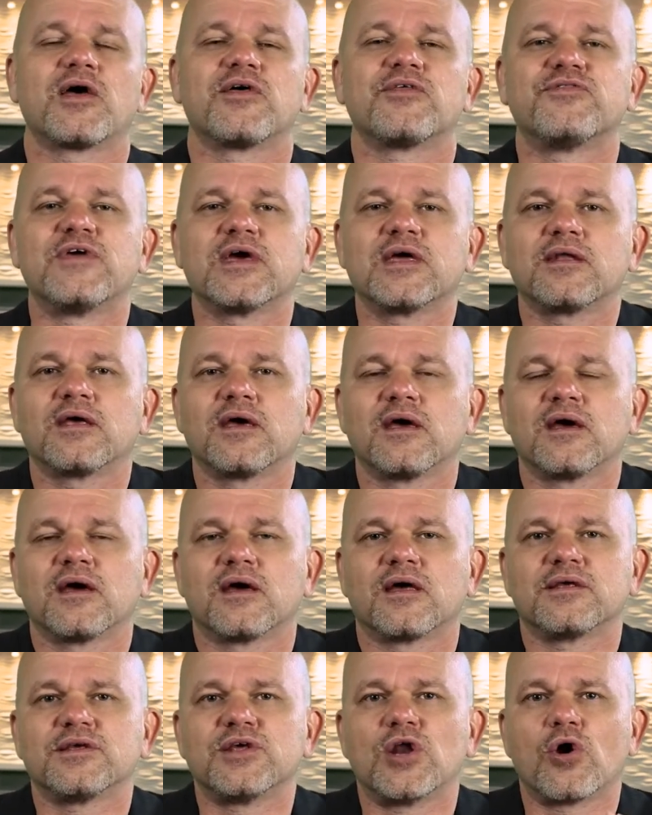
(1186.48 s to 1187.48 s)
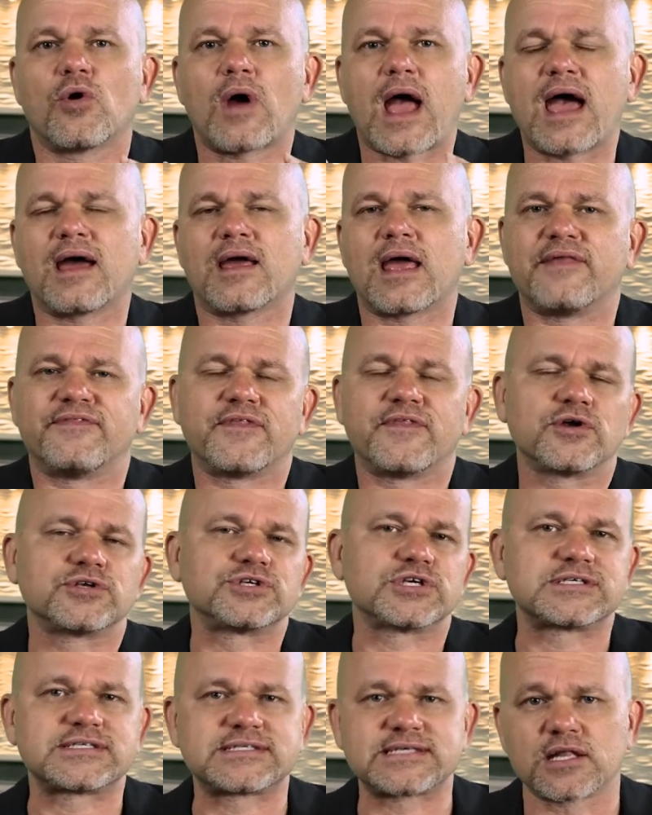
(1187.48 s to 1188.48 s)
that you know and they're
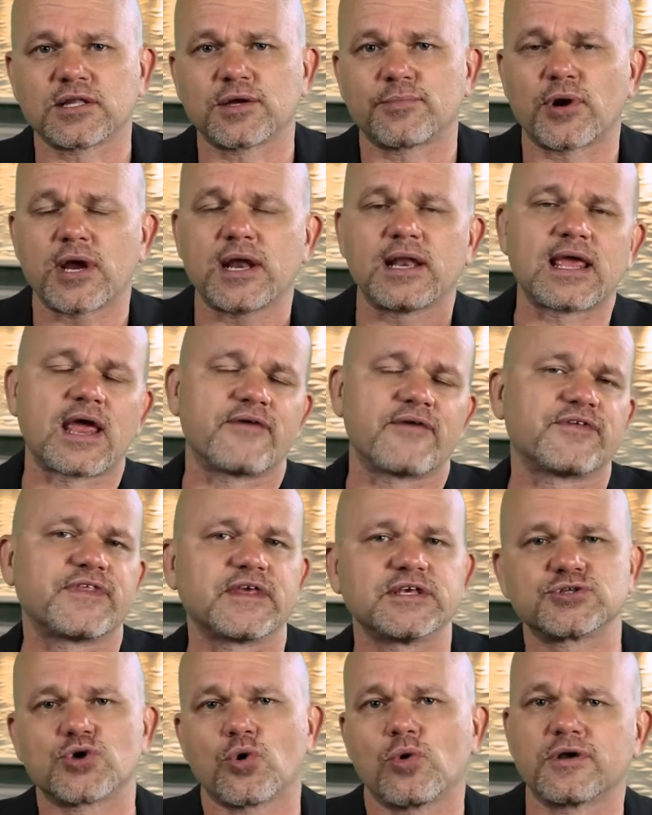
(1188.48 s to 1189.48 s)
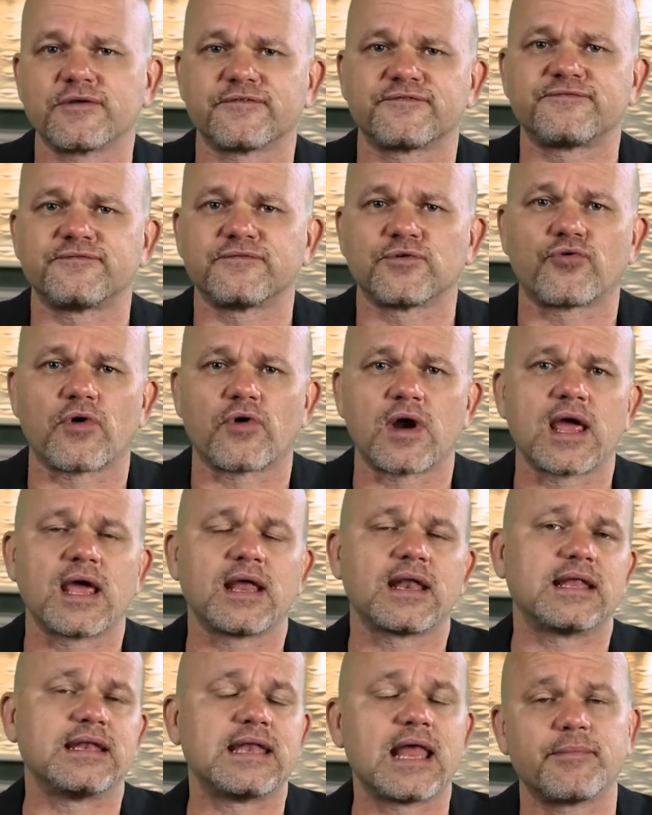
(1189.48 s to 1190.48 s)
just celebrating everything's going
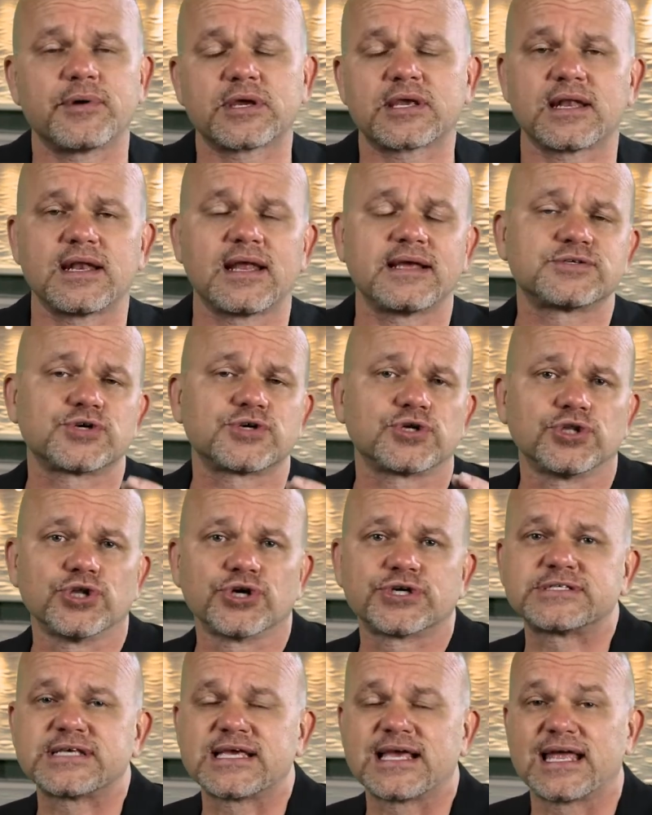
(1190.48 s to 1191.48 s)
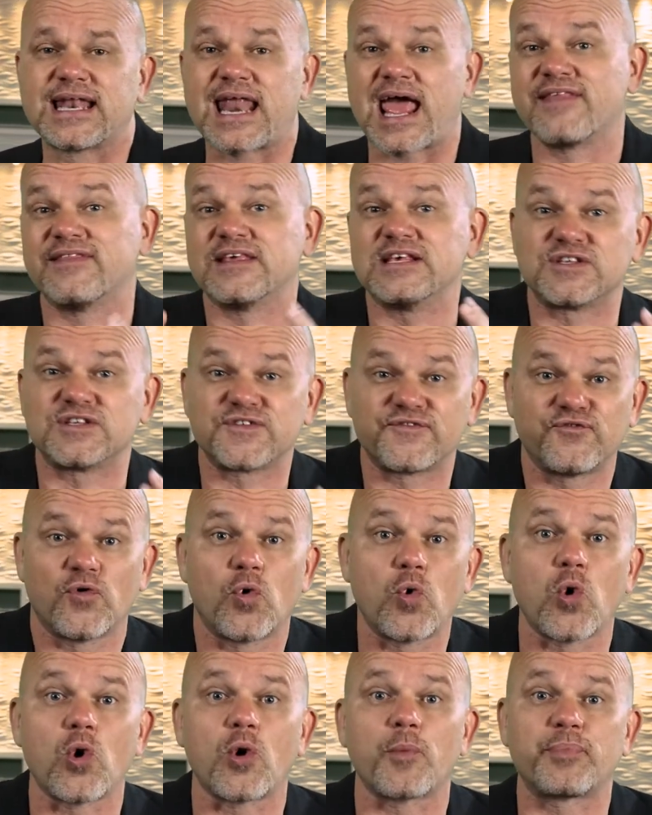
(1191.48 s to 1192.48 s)
great and nebuchadnezzar looks in and these
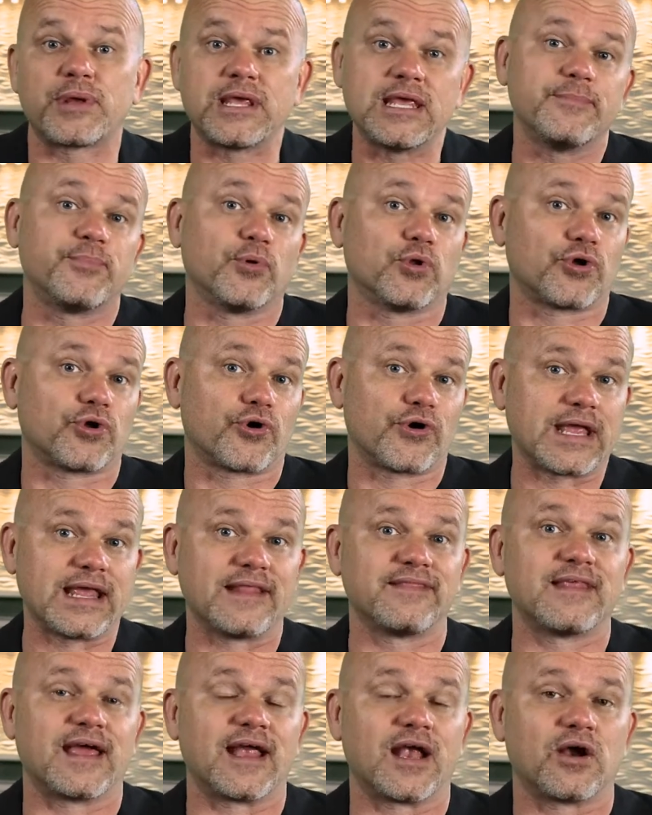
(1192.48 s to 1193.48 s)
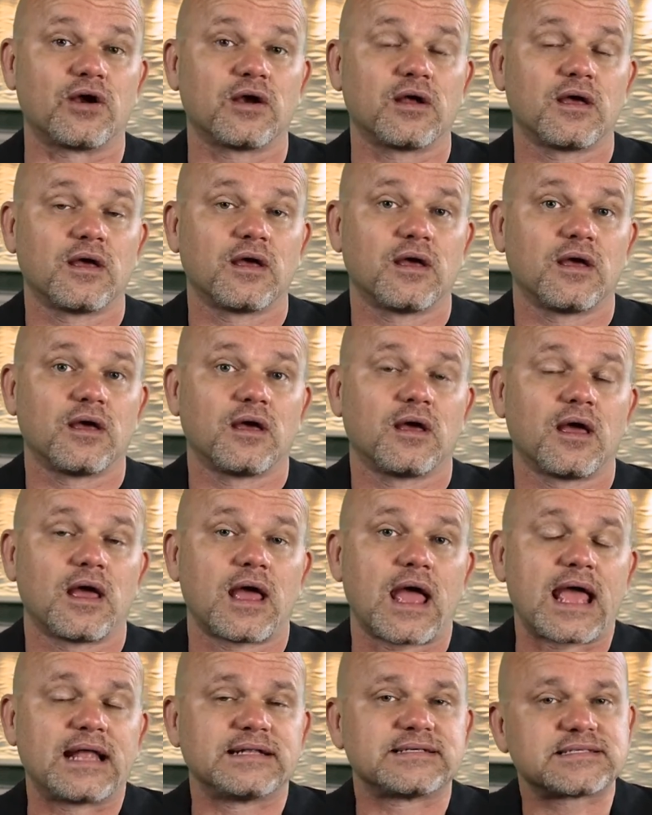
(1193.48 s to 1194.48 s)
four people are in there
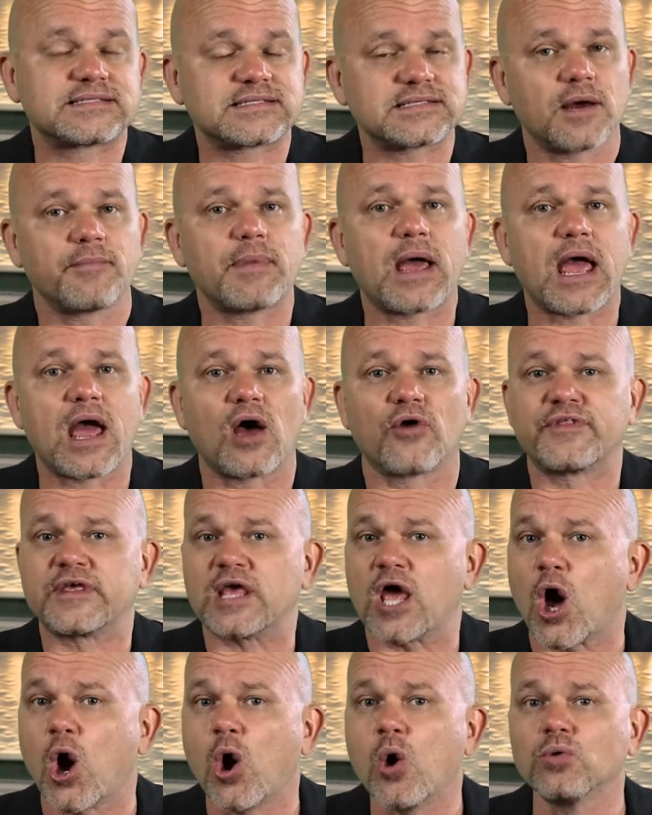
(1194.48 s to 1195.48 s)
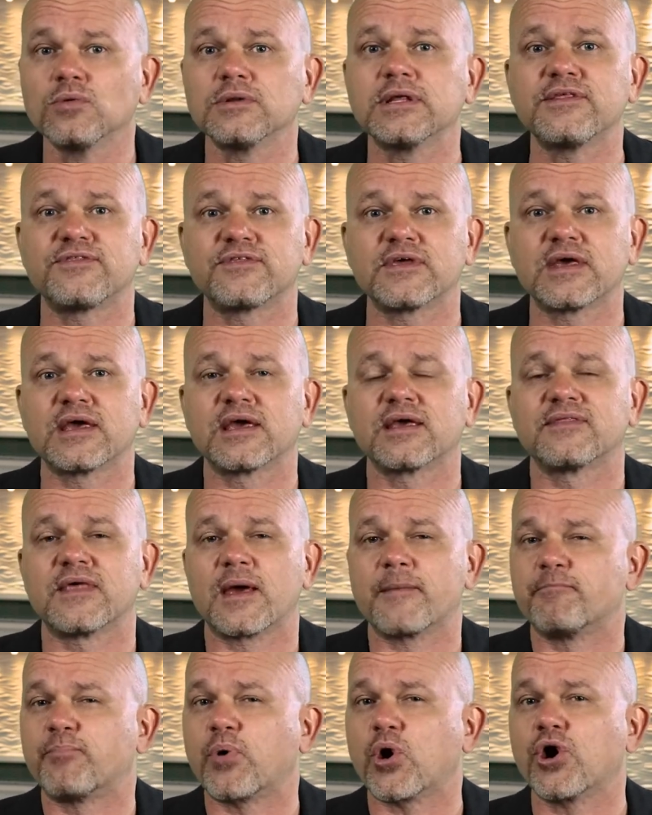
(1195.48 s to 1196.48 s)
and somehow the only thing
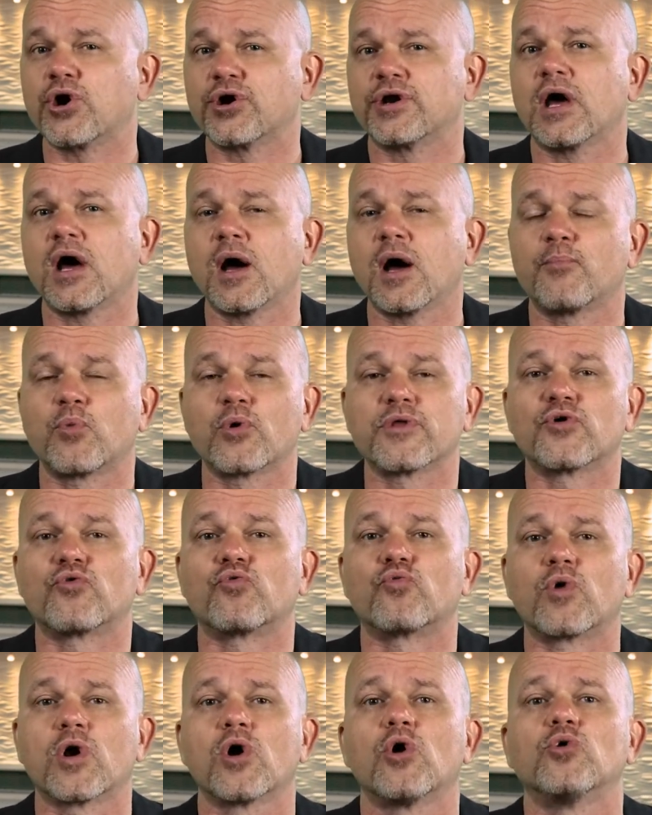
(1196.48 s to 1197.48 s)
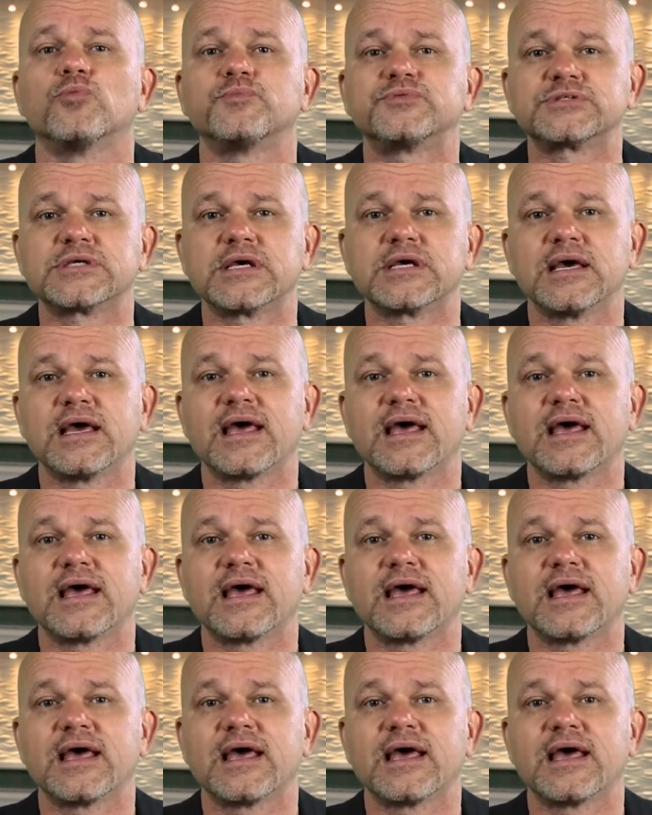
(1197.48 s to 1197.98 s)
that burned up were the ropes